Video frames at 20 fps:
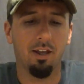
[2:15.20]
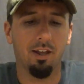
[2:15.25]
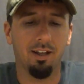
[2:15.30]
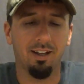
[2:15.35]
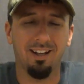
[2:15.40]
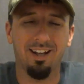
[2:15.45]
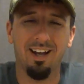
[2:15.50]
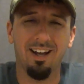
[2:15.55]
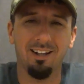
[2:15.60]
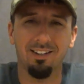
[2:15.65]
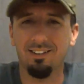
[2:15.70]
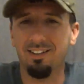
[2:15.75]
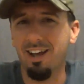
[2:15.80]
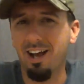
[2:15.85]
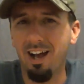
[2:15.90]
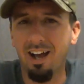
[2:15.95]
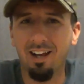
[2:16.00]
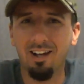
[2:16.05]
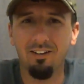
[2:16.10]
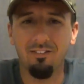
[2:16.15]
Got
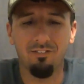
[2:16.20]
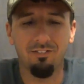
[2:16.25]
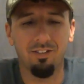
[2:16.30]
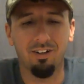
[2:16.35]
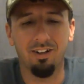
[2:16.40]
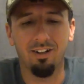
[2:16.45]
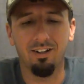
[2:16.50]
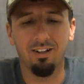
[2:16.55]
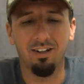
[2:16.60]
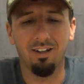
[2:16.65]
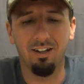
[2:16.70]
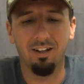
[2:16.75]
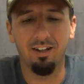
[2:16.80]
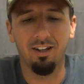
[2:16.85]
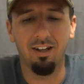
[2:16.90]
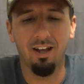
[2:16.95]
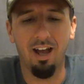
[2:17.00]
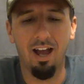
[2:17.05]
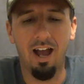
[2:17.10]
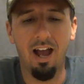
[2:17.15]
kind of,
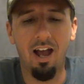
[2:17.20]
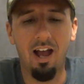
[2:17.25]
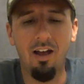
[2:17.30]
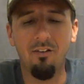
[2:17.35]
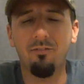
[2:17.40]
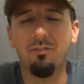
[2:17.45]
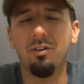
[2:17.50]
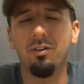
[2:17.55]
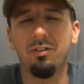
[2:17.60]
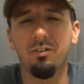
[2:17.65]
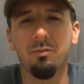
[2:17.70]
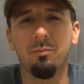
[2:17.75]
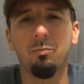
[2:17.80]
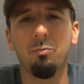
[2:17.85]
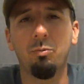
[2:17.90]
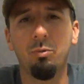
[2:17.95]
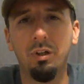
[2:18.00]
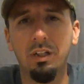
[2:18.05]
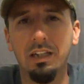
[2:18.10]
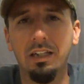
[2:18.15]
after some
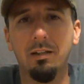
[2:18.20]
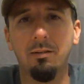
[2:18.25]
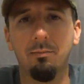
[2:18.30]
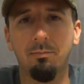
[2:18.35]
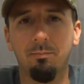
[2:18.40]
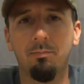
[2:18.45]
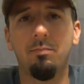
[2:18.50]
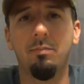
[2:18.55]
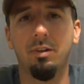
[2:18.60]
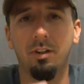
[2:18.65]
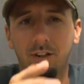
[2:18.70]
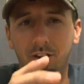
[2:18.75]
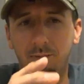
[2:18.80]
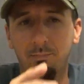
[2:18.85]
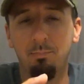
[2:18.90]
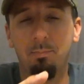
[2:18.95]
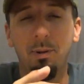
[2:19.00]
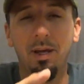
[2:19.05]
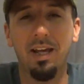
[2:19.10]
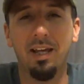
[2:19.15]
really
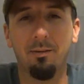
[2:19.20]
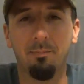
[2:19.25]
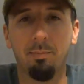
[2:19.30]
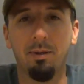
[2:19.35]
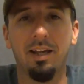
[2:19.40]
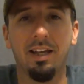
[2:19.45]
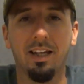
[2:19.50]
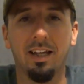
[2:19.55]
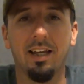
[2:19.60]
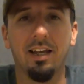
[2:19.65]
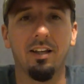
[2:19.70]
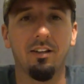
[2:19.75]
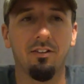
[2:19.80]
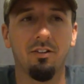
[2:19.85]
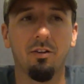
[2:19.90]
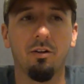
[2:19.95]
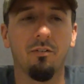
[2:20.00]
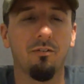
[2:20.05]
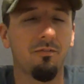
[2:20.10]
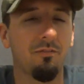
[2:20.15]
big hits,
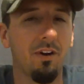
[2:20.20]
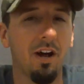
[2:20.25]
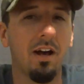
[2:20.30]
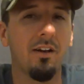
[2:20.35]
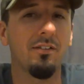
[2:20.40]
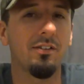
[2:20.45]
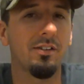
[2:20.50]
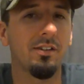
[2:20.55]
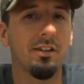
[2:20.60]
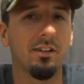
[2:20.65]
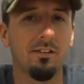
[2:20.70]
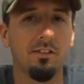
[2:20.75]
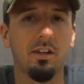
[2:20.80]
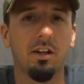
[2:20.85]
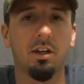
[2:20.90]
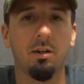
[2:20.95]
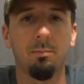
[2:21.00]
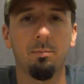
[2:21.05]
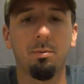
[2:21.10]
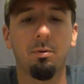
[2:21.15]
5-6
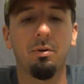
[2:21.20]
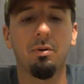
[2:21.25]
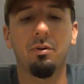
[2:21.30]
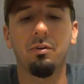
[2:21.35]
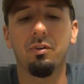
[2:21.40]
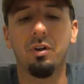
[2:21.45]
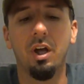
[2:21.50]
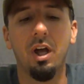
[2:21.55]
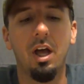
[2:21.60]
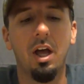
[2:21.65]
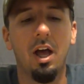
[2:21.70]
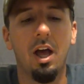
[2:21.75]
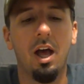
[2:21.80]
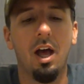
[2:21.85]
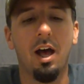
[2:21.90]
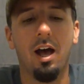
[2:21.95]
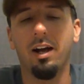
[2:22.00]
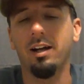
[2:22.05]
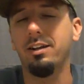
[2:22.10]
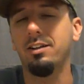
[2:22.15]
second pulls,
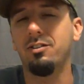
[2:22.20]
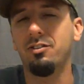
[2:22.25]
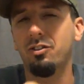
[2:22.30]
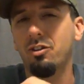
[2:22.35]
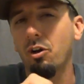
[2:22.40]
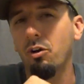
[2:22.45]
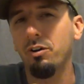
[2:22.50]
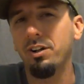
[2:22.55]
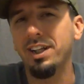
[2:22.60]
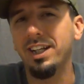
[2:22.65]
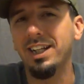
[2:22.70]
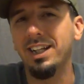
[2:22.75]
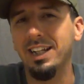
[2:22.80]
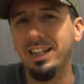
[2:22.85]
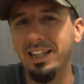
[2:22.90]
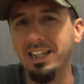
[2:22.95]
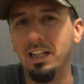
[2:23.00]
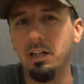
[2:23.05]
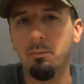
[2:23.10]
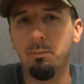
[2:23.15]
I started to get a
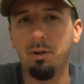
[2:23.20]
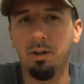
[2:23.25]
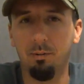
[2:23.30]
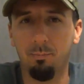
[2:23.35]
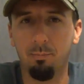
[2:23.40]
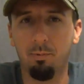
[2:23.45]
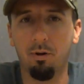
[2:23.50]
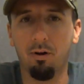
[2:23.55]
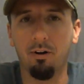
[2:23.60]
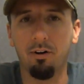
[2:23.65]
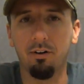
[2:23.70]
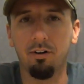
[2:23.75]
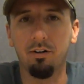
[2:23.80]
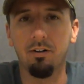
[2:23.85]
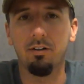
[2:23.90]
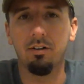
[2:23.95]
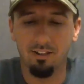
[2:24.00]
little bit of burnt.